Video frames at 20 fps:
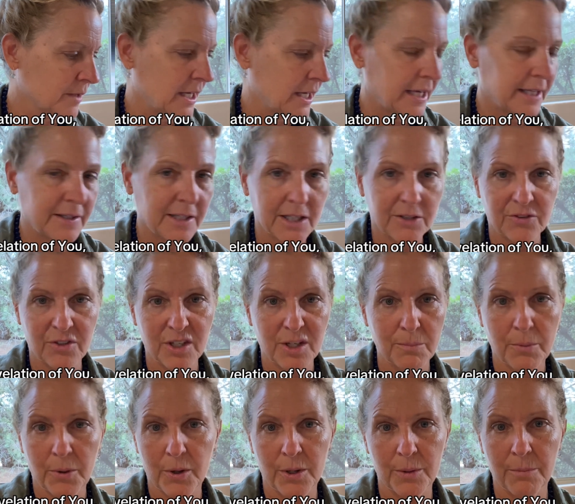And that's an
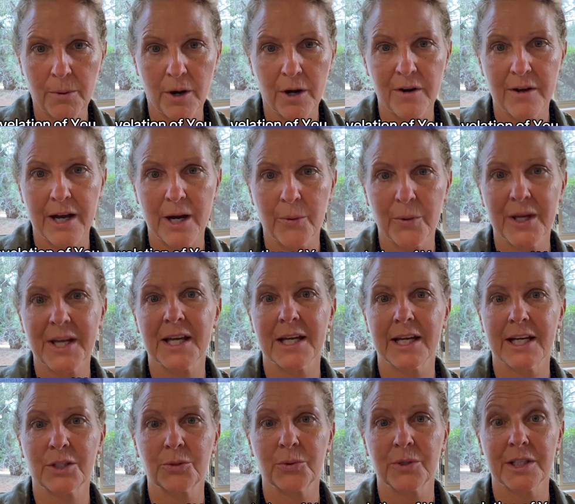important part of how we
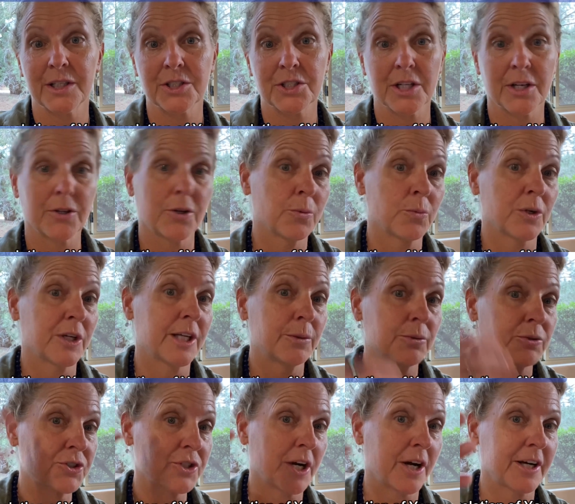connect with each other. And what he
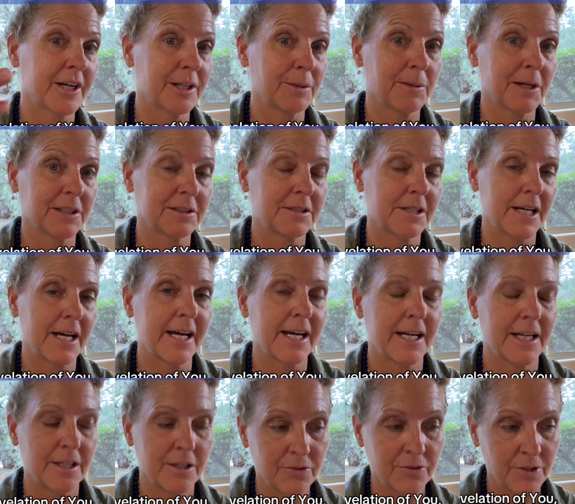was talking about
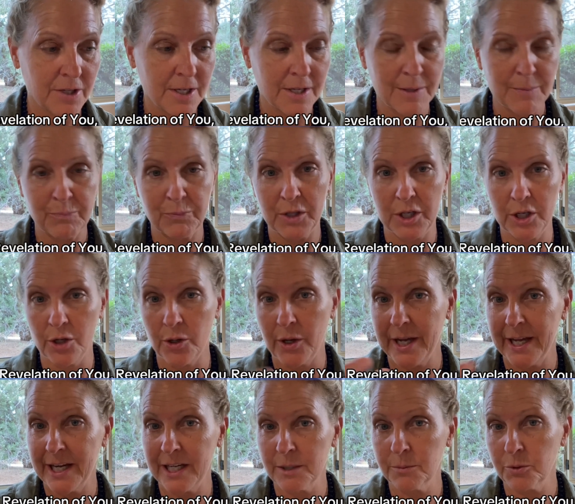today is,
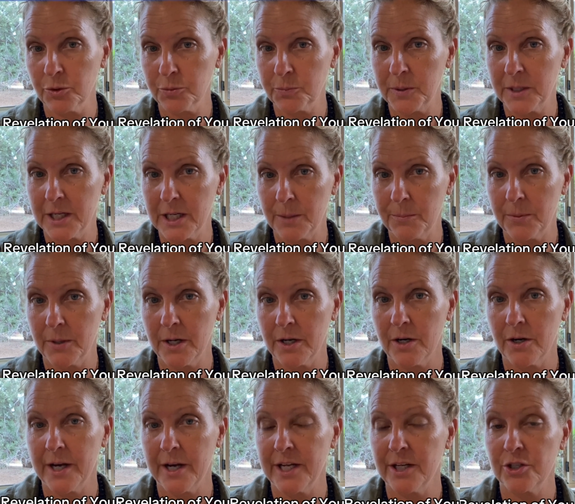animals pick up on
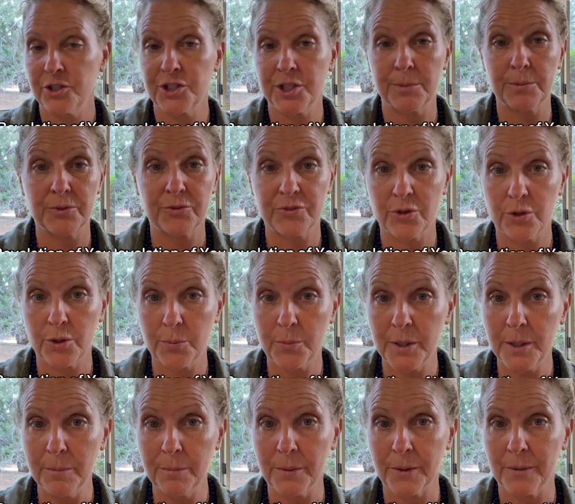our energy, but so do
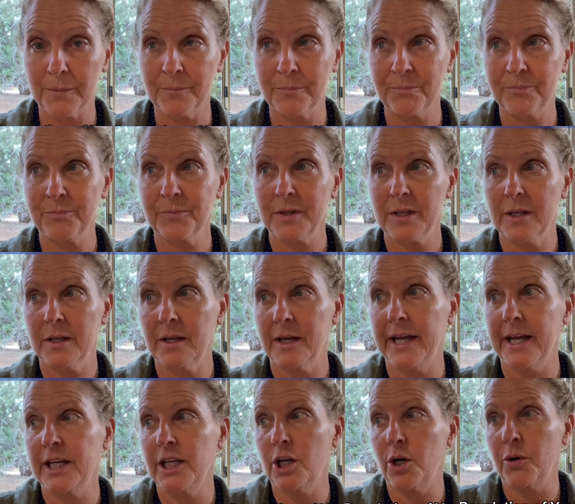people.
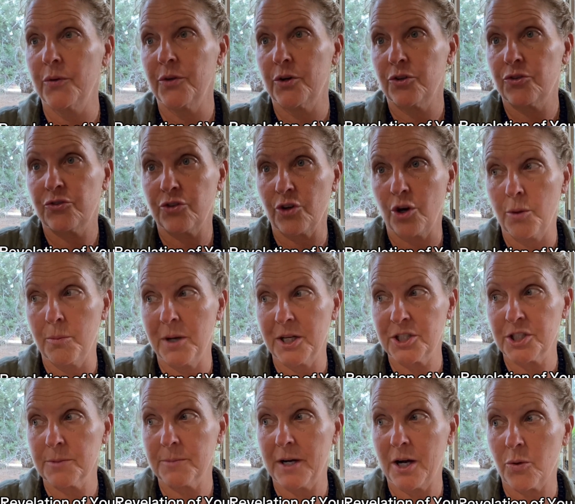And there's so
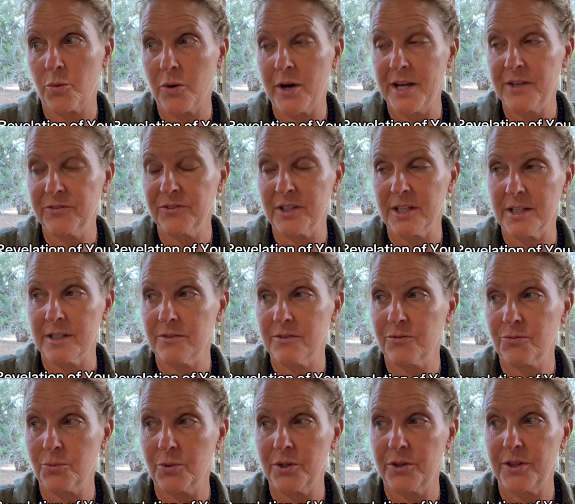much about
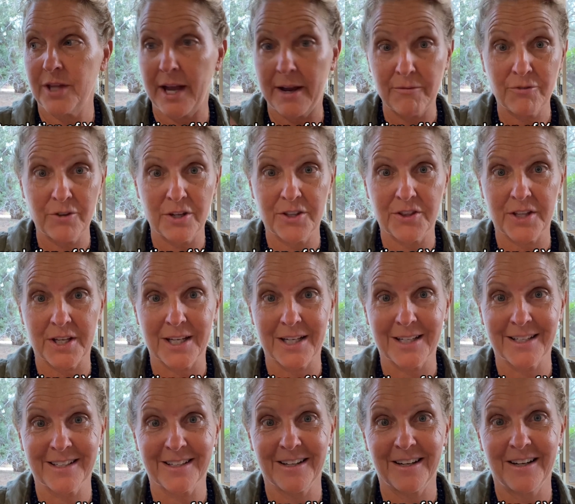resonance with
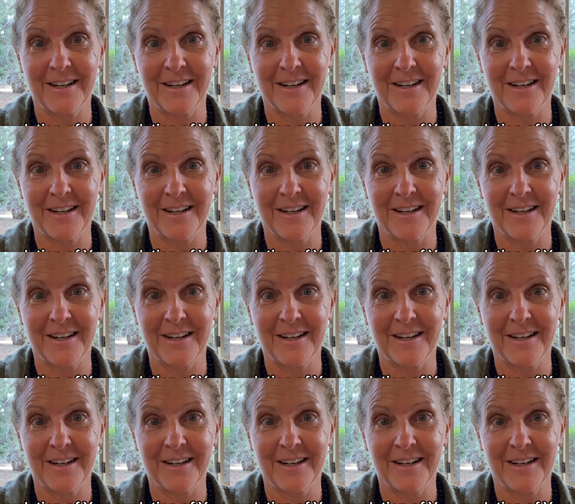everything.